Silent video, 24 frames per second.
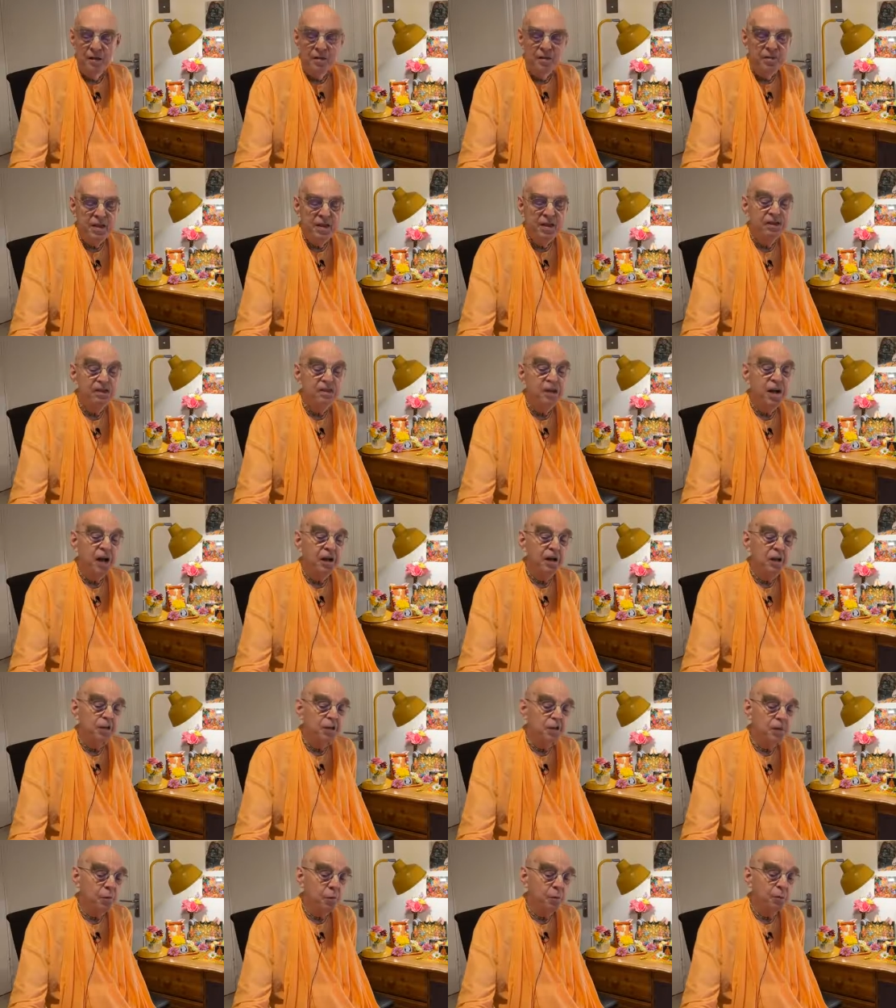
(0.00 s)
They did
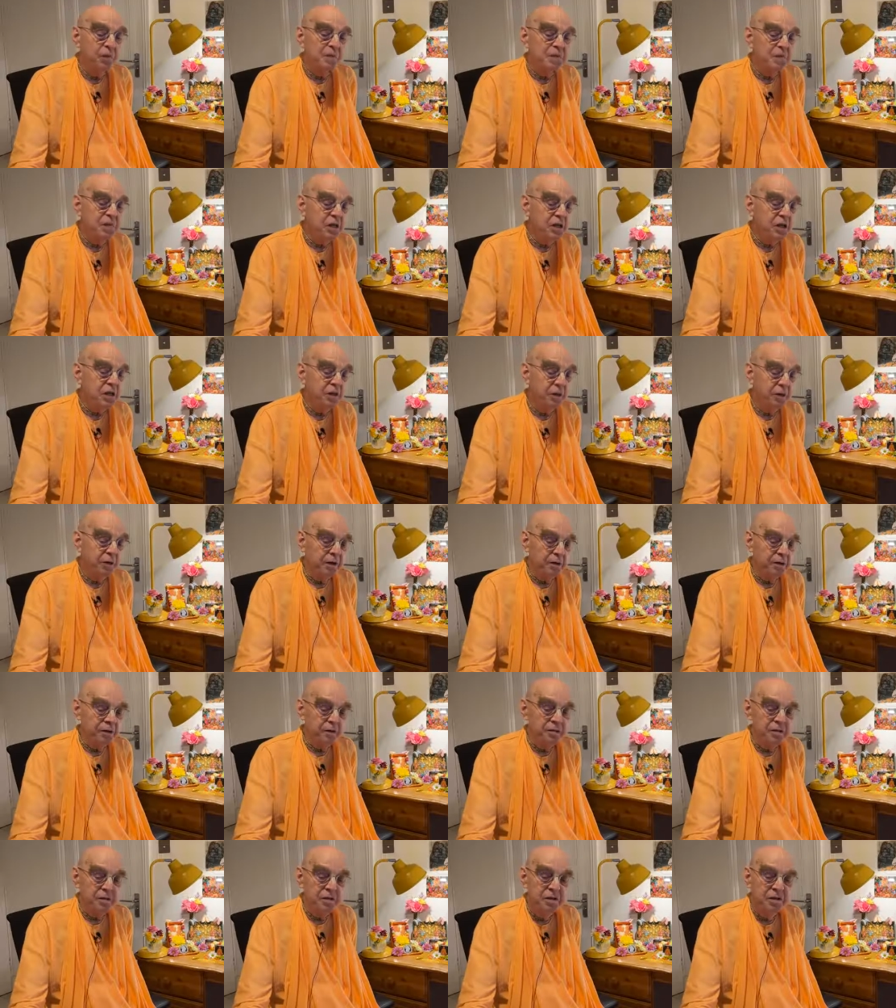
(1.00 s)
not know the
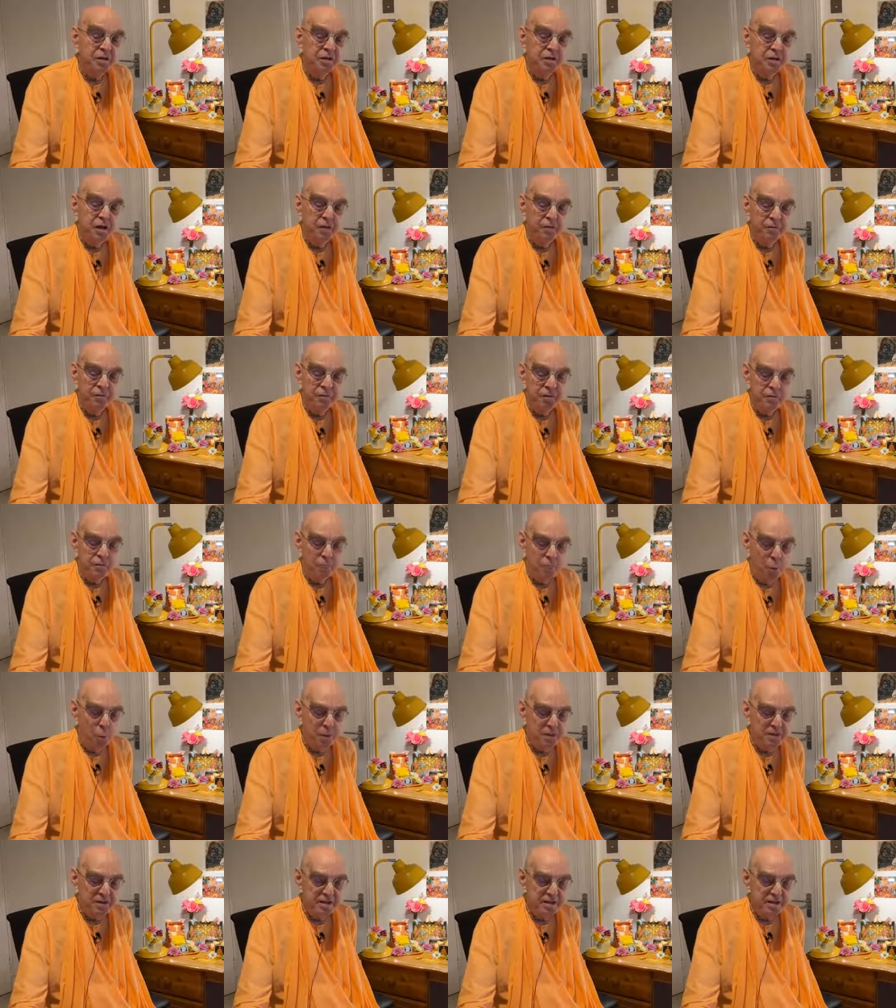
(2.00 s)
secrets of these
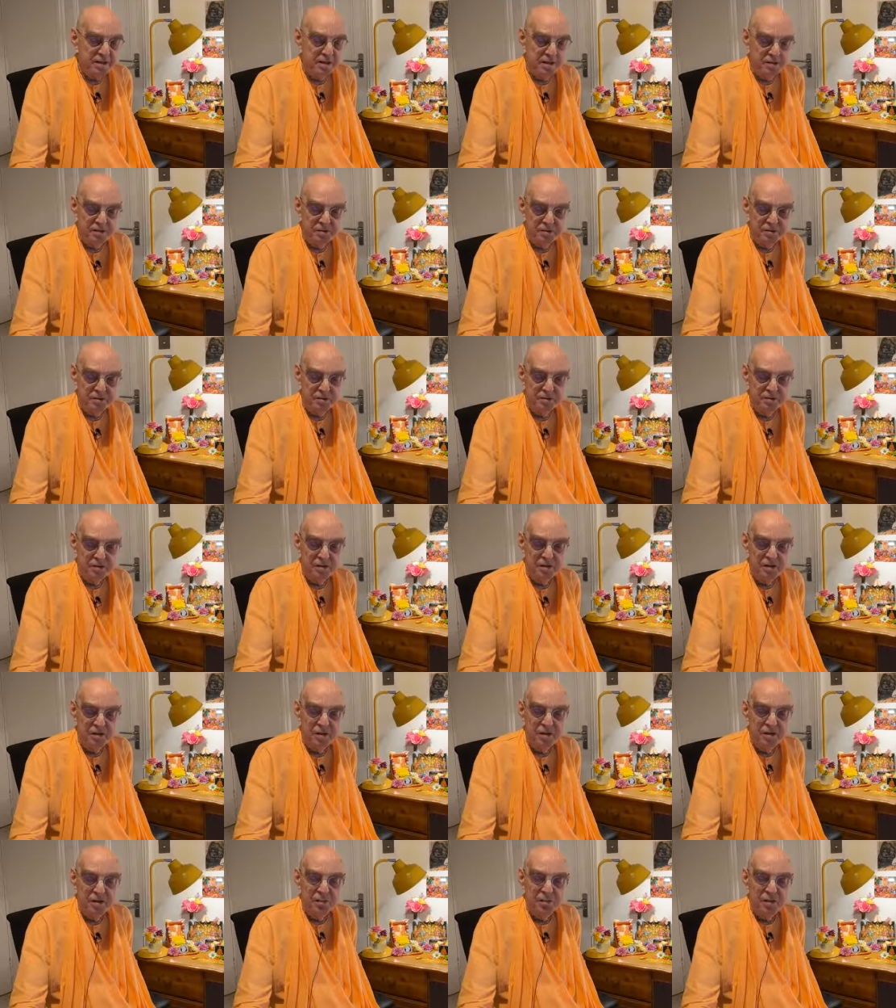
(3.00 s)
portents
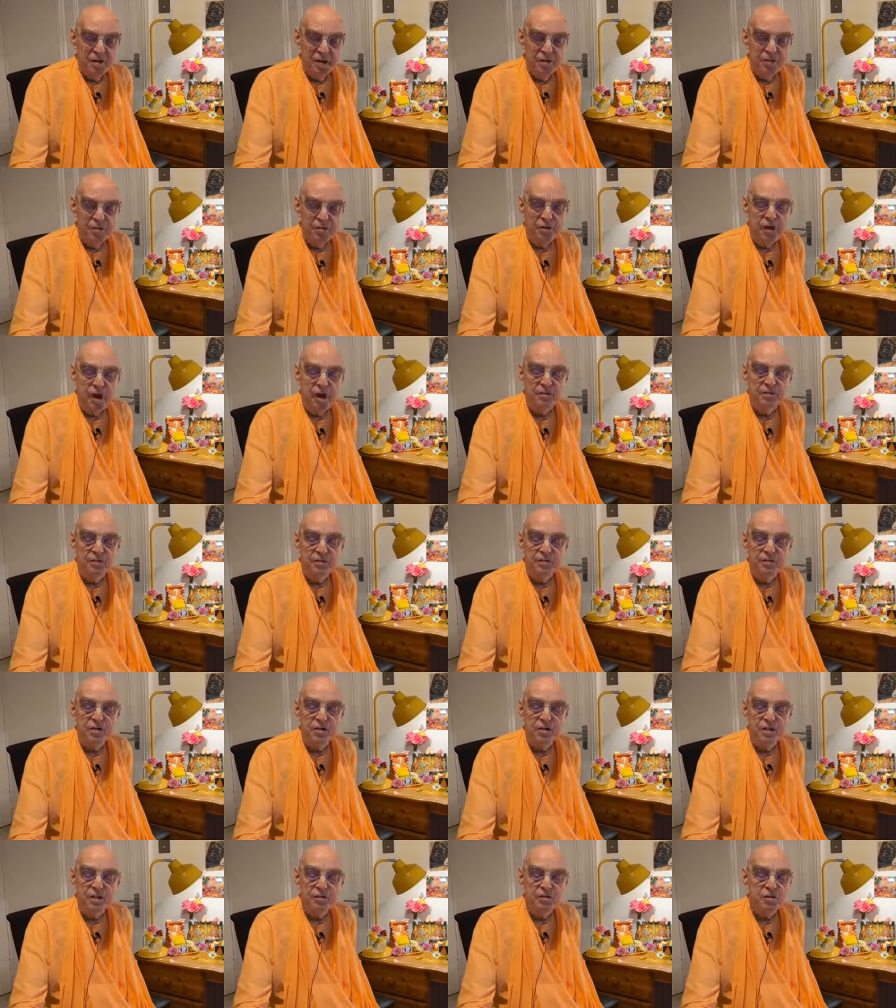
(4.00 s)
and thought that
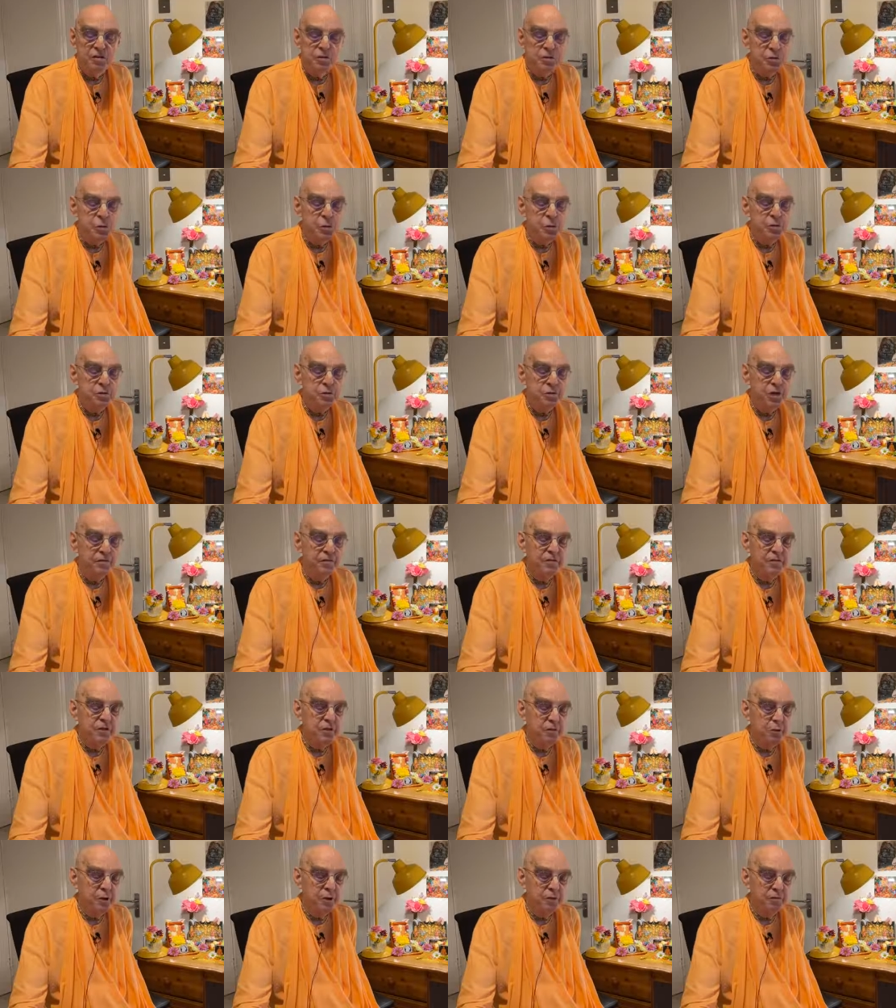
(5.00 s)
the dissolution of the
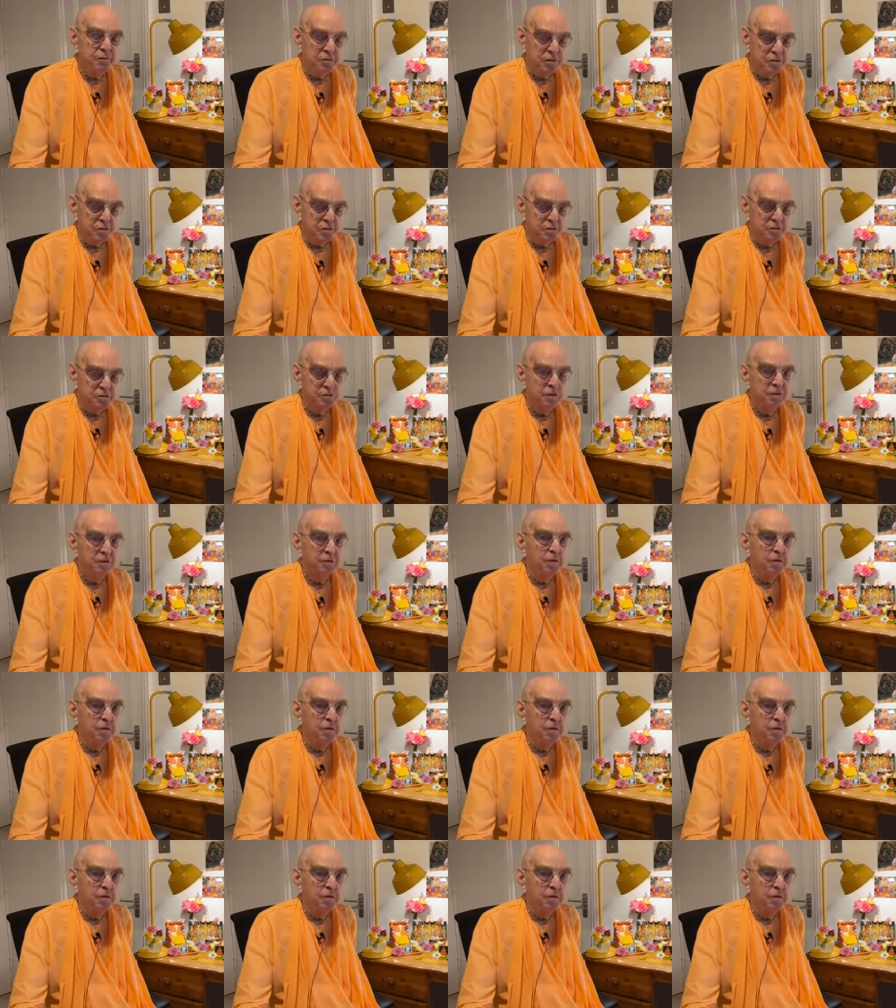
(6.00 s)
universe